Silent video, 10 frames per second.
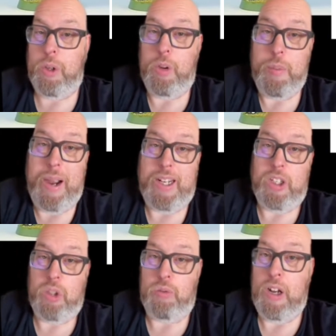We're doing
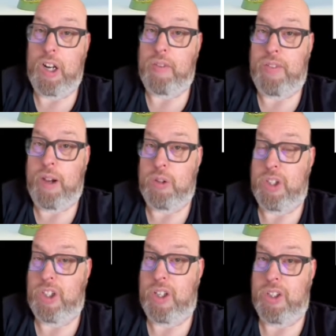Marneus Red of the Thousand
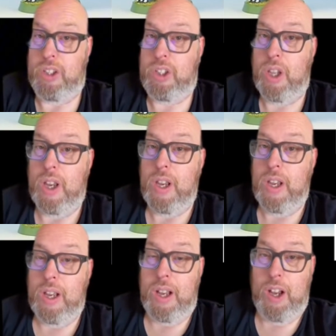Suns.
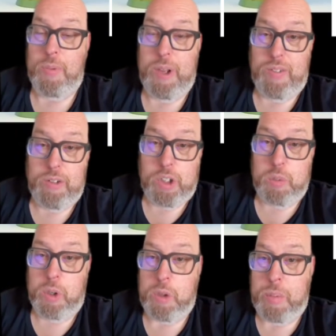Now, the
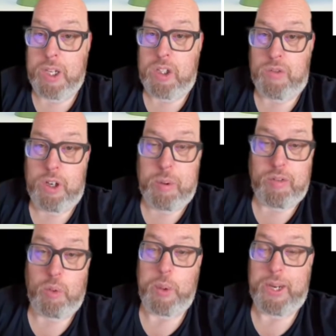original model is based off the Epic
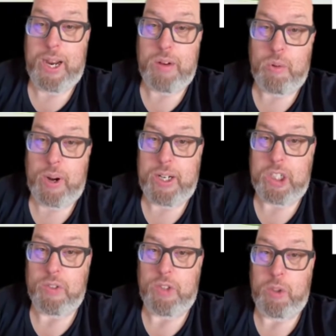40k
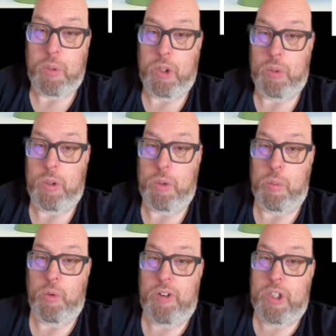range, and the new model is one of the
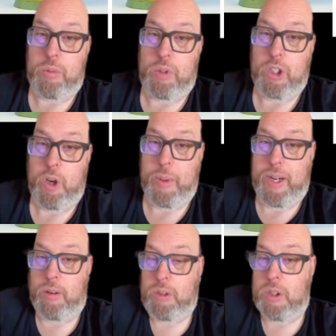more recent ones coming
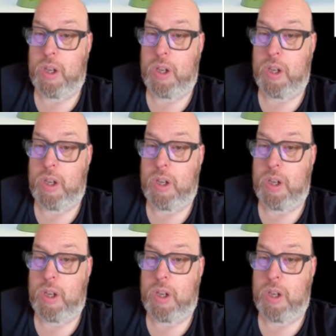out.